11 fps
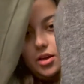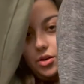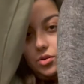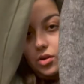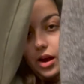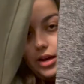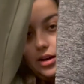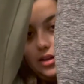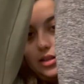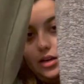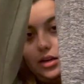gray
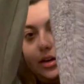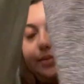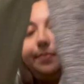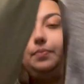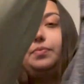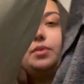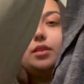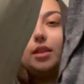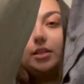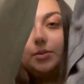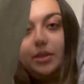color.
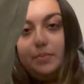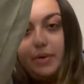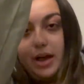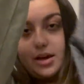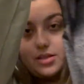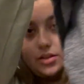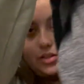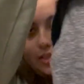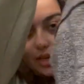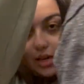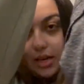That's what the back looks
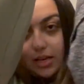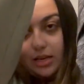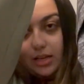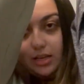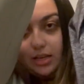like.